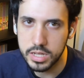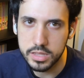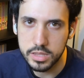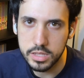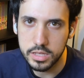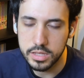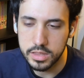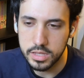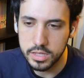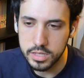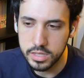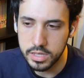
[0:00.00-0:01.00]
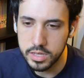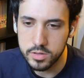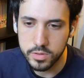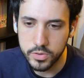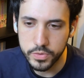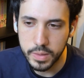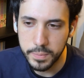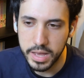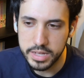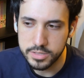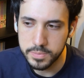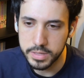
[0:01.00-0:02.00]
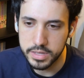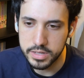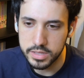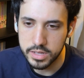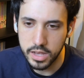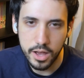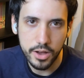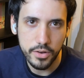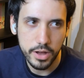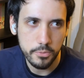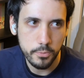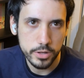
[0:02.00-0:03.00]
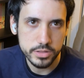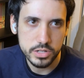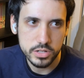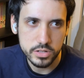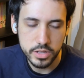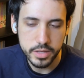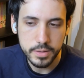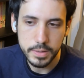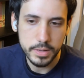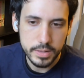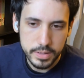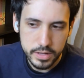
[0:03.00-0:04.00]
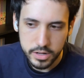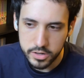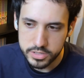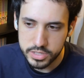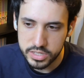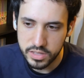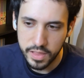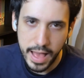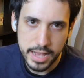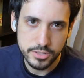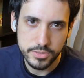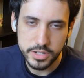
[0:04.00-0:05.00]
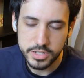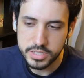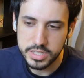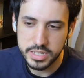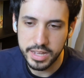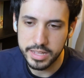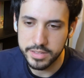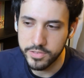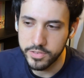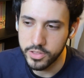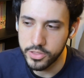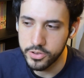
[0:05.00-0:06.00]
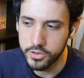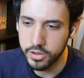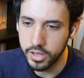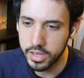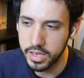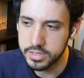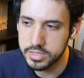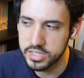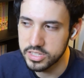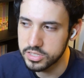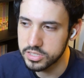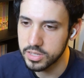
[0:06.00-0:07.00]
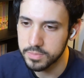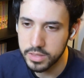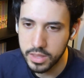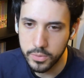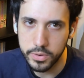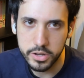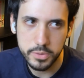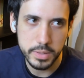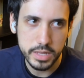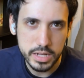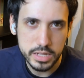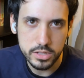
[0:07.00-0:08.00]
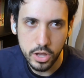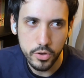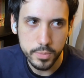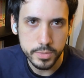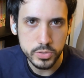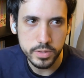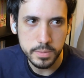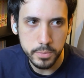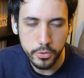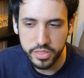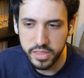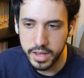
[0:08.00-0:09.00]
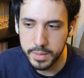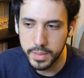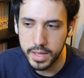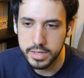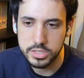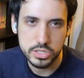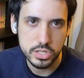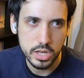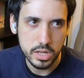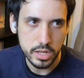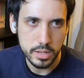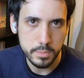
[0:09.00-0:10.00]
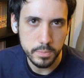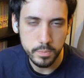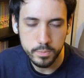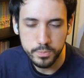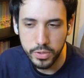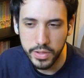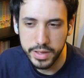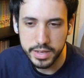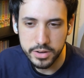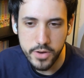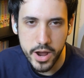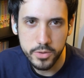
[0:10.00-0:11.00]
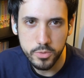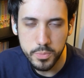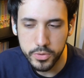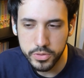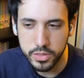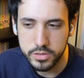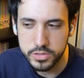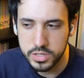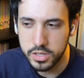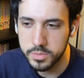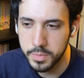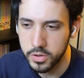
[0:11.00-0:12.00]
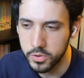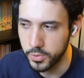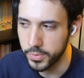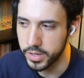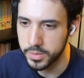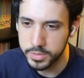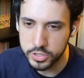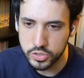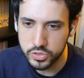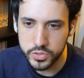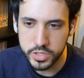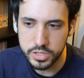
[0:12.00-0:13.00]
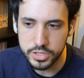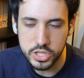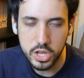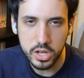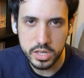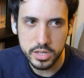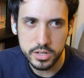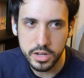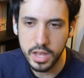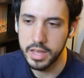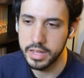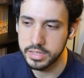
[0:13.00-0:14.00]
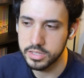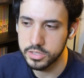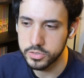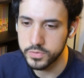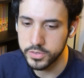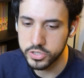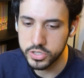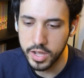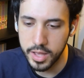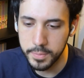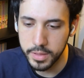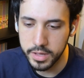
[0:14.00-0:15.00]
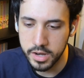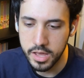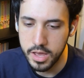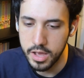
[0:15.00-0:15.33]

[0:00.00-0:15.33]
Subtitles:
on the hero in the past being like, oh, I wonder, like, you know, is this the last we're going to see kind of the dude? Like, is this something that we're going to be kind of going between both timelines and playing around with both of those a little bit? Or are we going to be strictly stuck here into this future timeline?